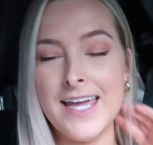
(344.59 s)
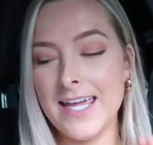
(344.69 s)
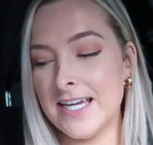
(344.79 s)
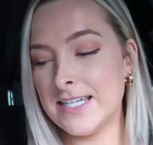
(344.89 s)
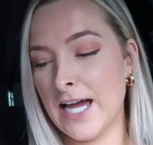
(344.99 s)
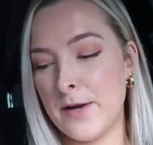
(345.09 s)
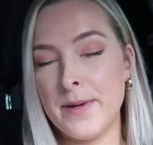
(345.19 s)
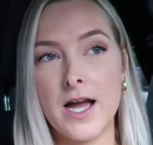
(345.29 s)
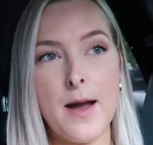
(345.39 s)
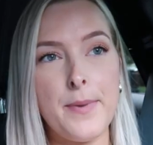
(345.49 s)
And I had to
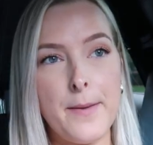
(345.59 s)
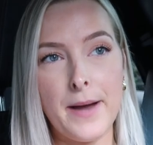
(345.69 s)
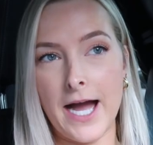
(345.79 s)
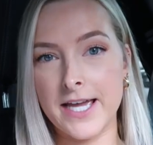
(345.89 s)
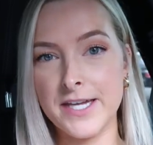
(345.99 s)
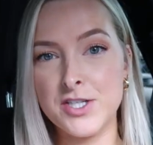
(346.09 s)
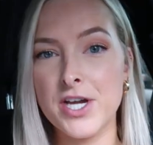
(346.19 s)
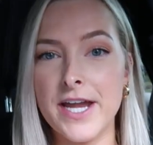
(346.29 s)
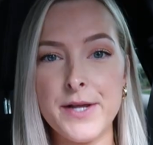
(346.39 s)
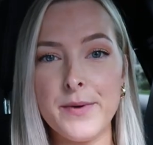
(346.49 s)
pick up a package
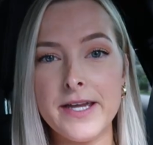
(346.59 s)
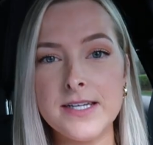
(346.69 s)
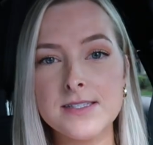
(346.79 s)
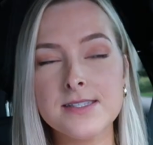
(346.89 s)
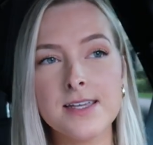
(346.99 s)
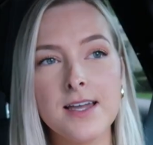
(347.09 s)
anyways